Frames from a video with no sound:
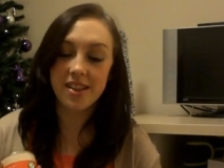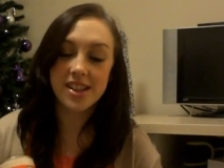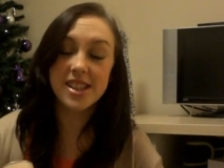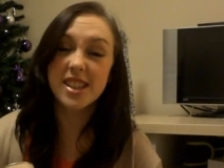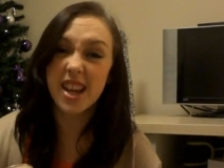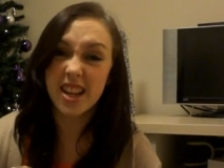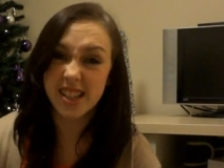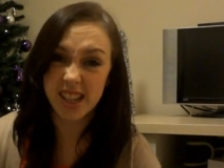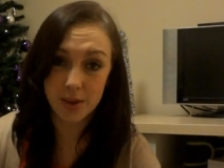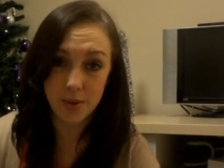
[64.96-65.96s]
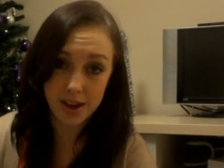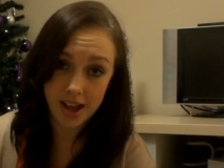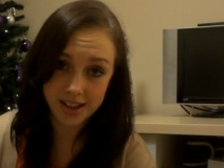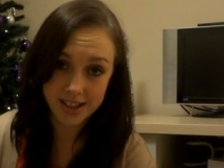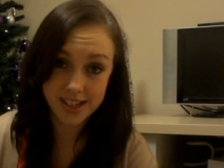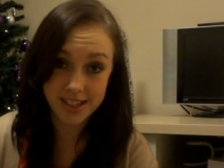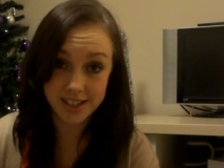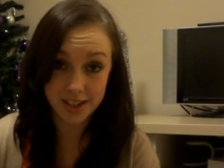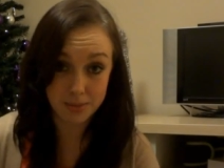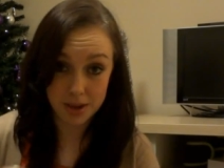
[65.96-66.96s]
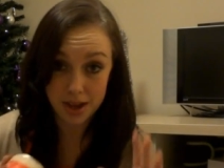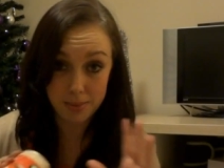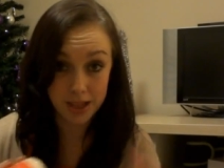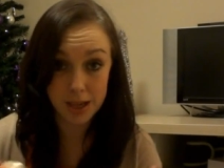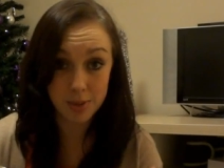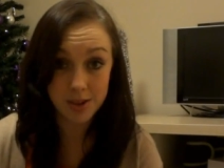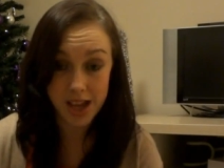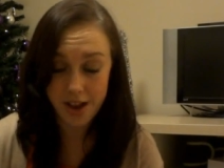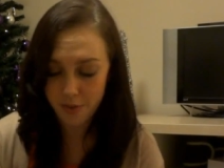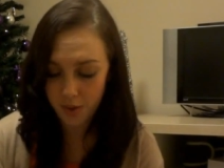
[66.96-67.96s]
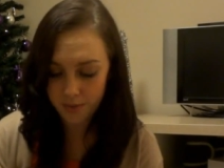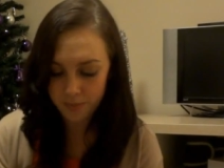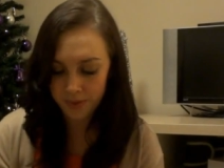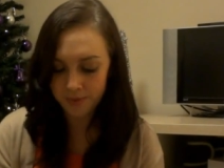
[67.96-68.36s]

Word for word: Now, this is a kind of silly one, and this isn't going to be applicable to everyone.